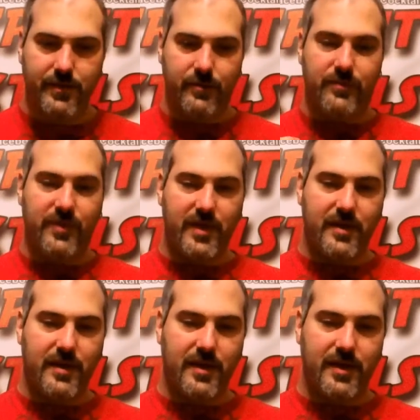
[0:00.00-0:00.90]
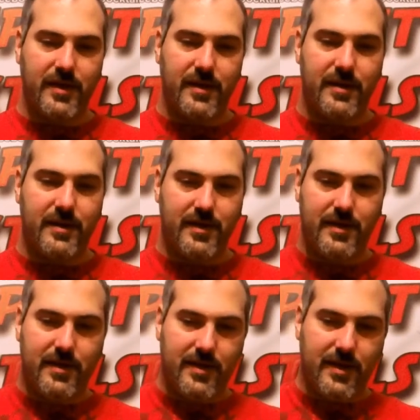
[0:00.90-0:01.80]
You want to take a
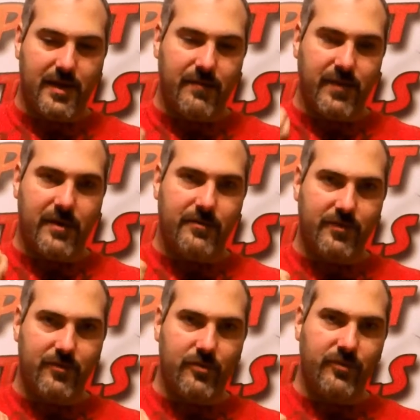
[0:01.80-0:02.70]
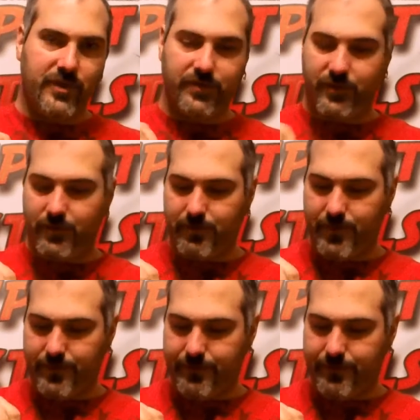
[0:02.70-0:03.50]
half ounce of orgeat syrup.